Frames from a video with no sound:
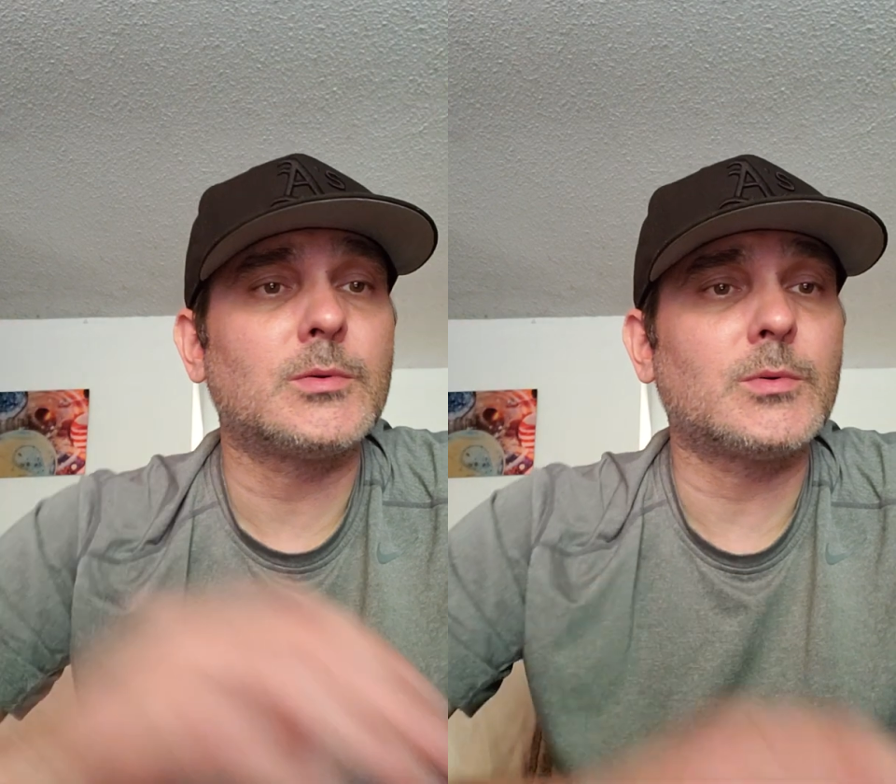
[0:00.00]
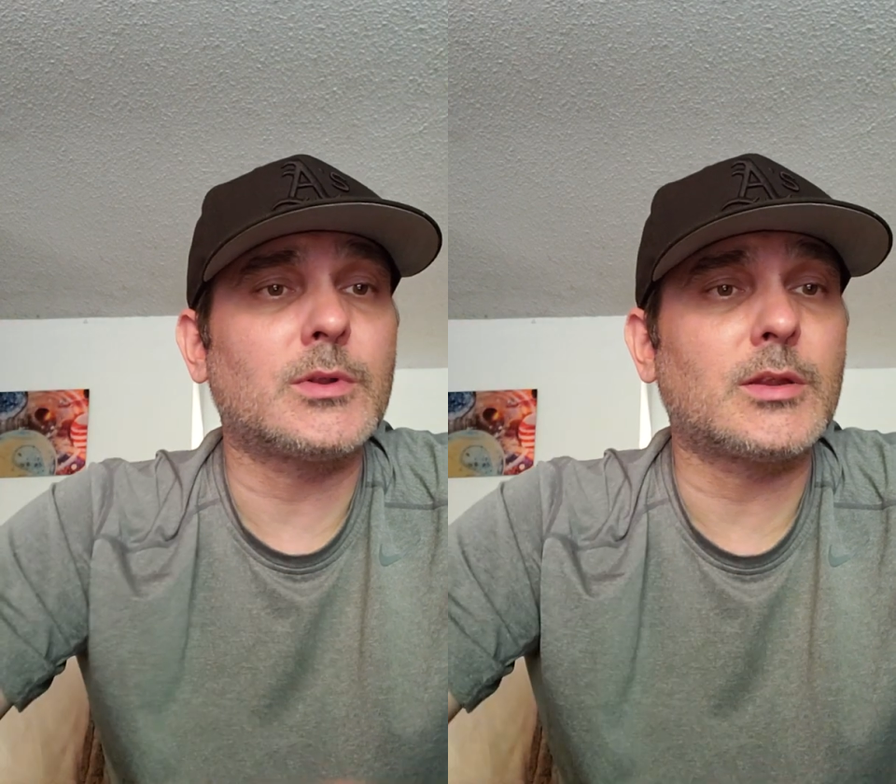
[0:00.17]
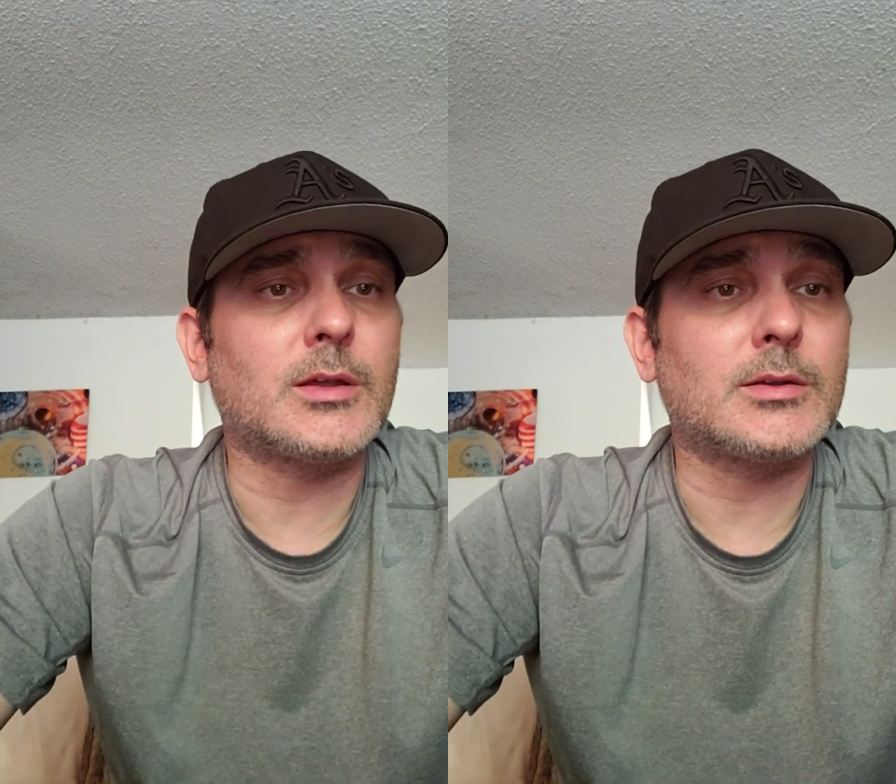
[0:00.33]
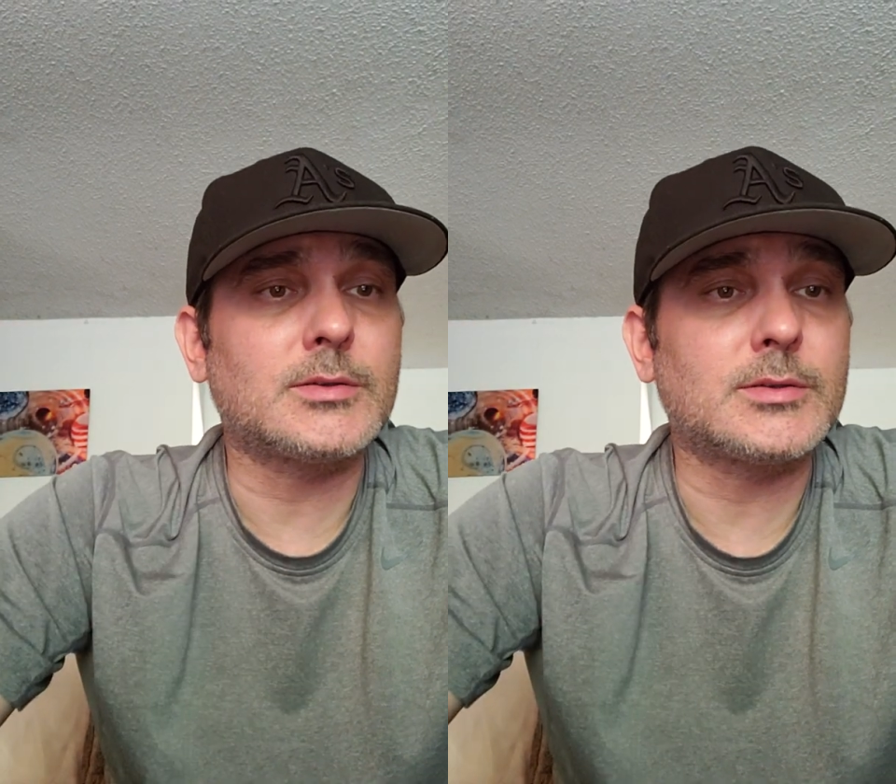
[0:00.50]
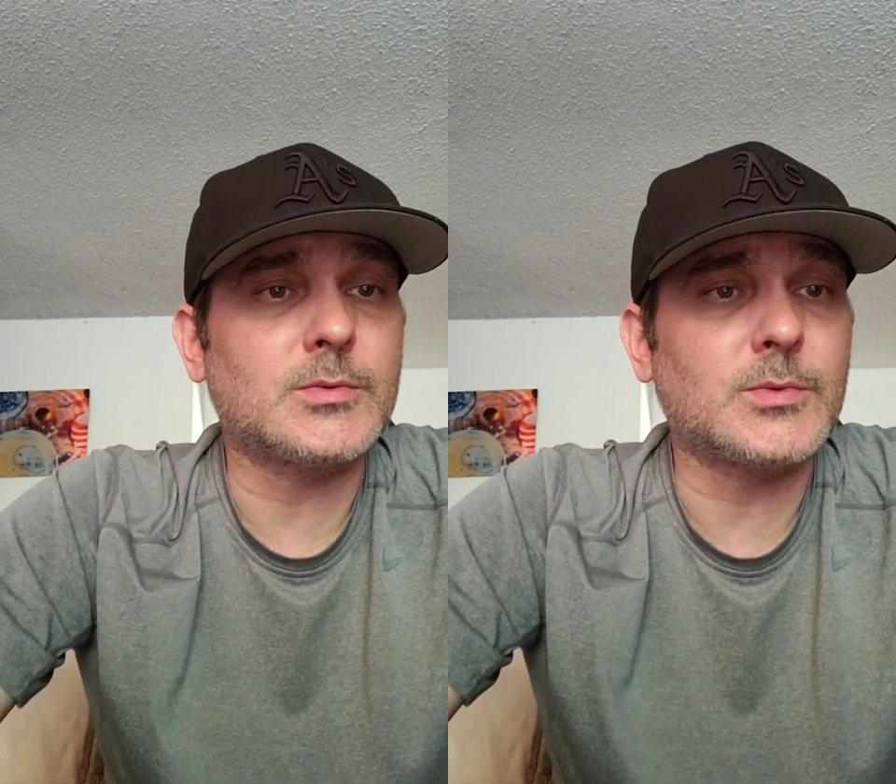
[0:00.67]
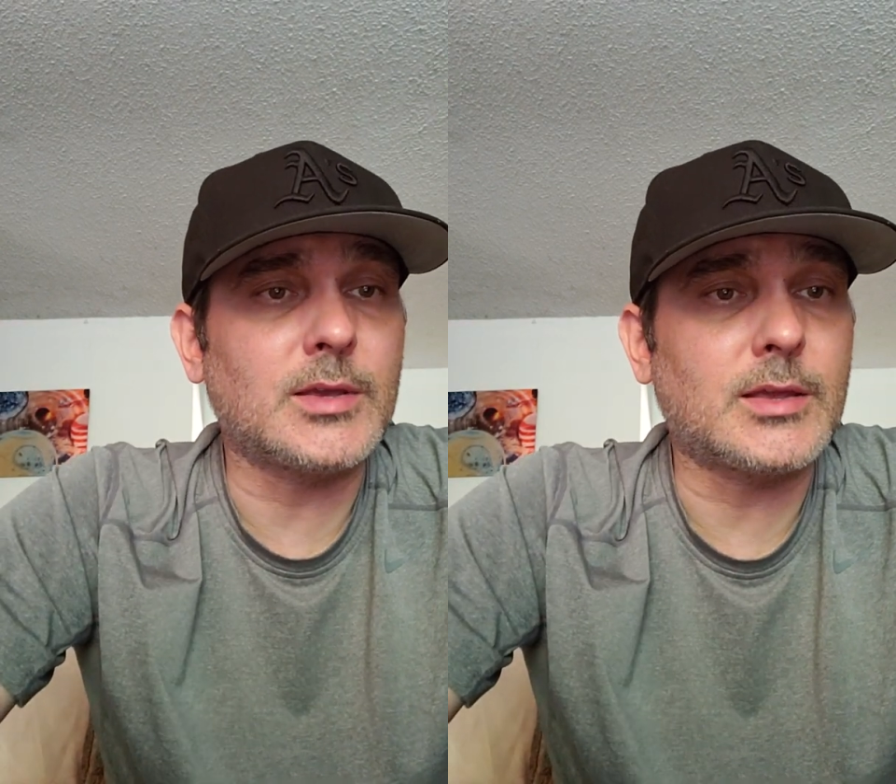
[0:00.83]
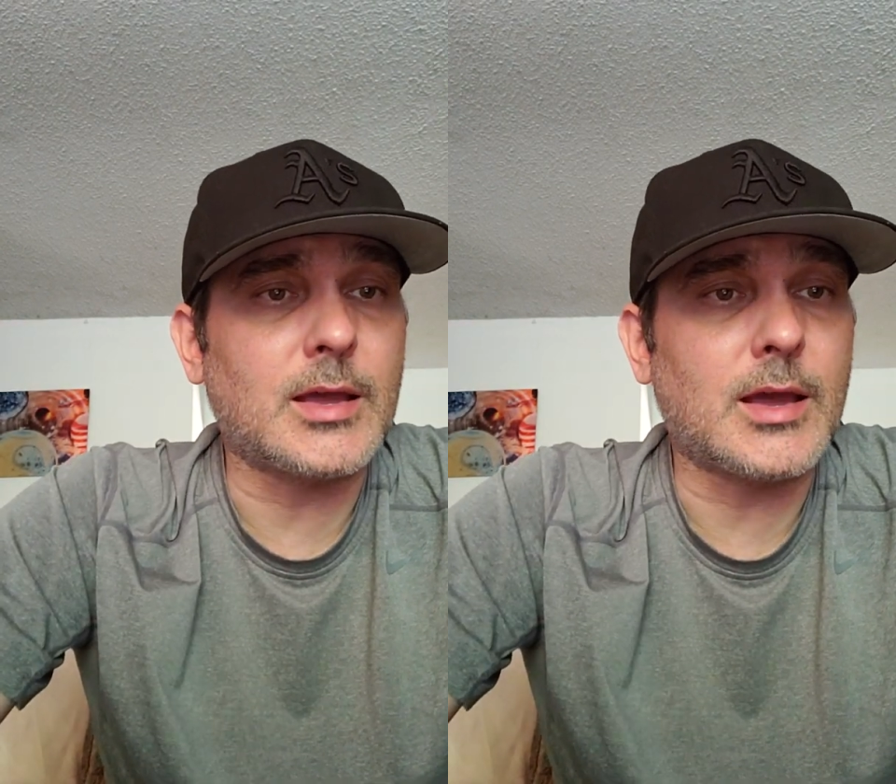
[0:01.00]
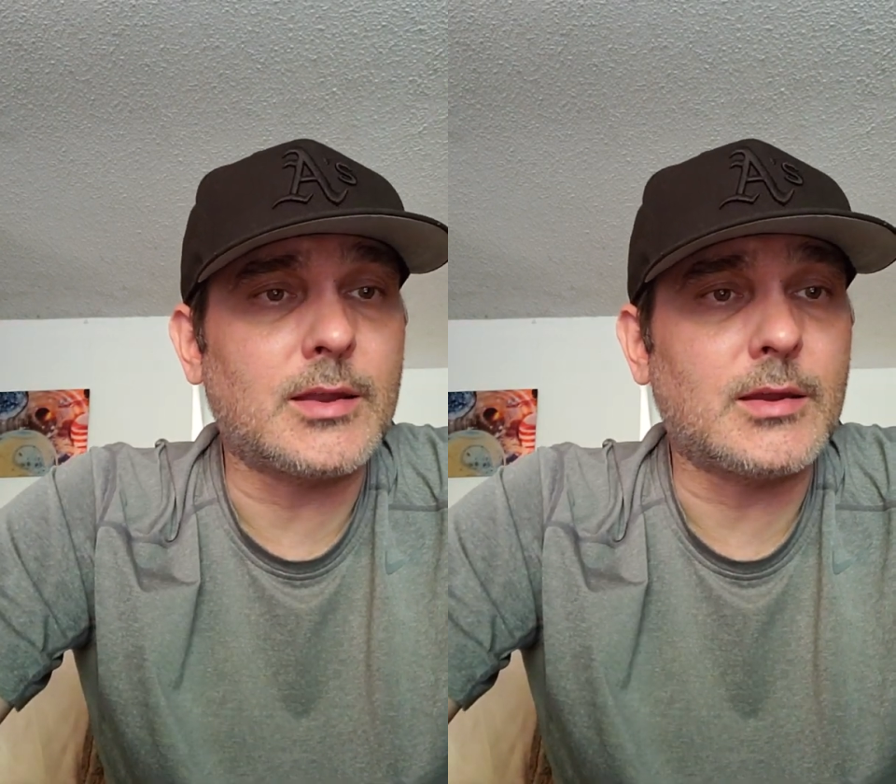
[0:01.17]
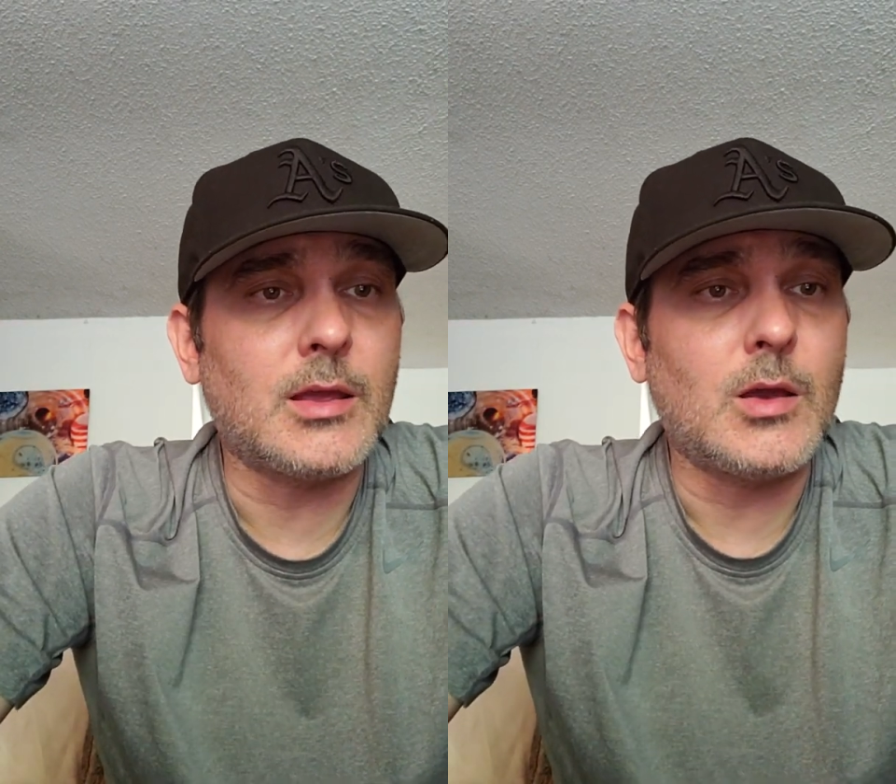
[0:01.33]
what else we
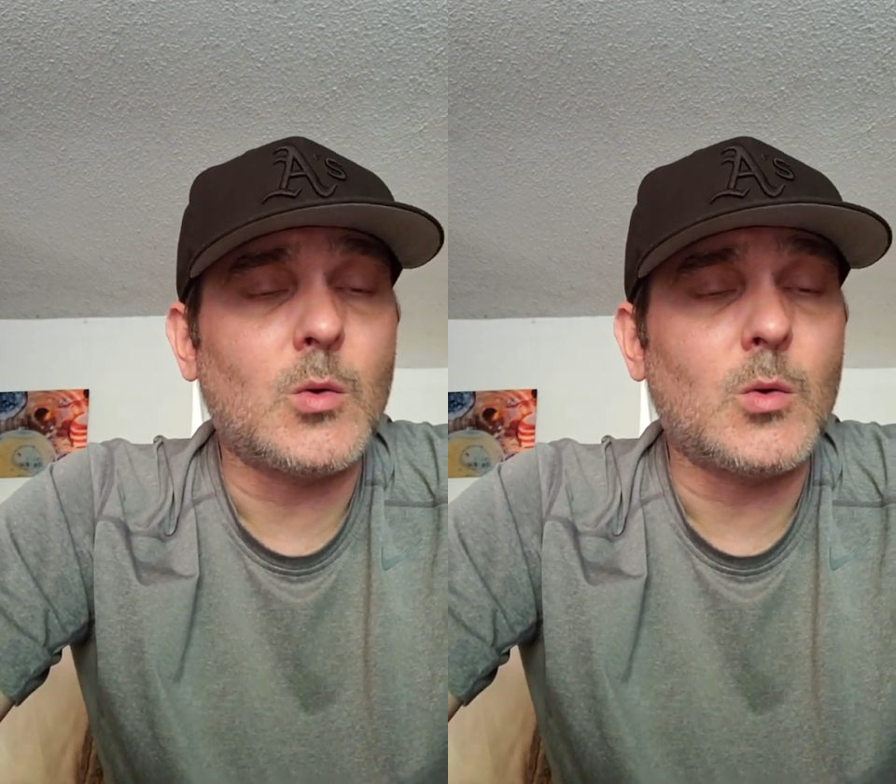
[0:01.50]
got?